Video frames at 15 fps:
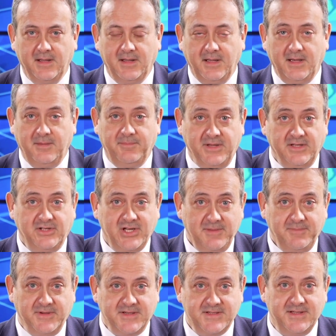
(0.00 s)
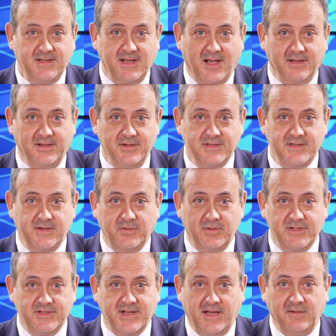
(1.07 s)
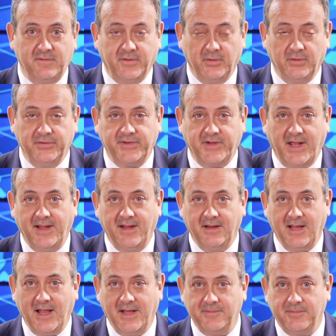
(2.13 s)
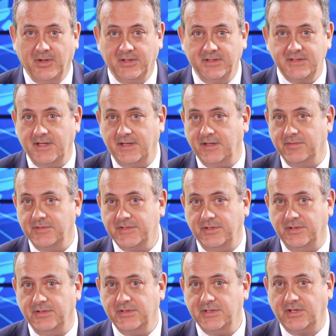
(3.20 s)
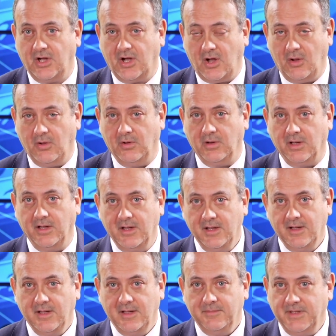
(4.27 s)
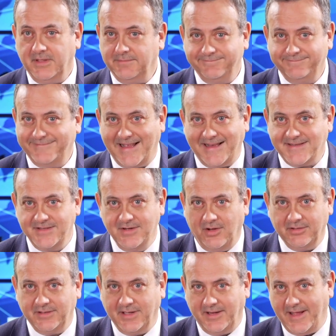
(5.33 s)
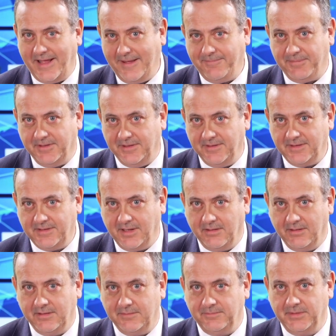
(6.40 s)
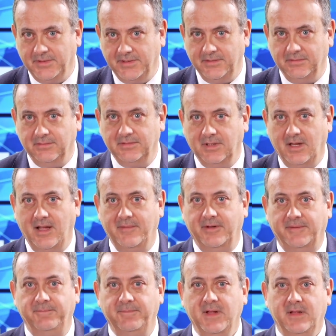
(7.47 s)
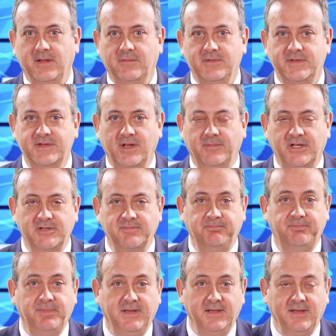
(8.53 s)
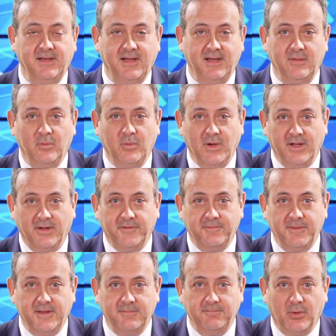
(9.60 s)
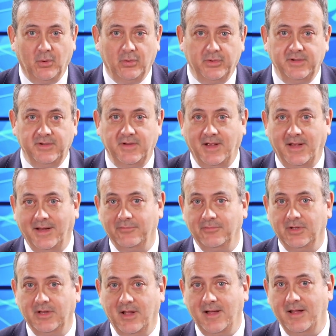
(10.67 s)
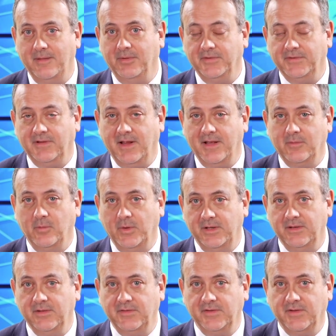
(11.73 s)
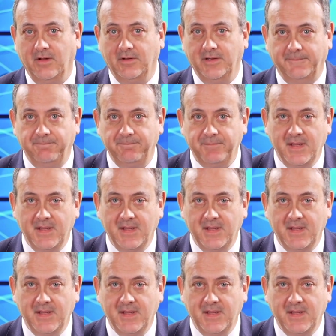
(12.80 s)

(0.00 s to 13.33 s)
It'd be cheapest, he argues, if we just had full scale, unapologetic return to coal. But that's not going to happen in the current political climate, with so much billionaire wealth being poured into unreliables like wind and solar.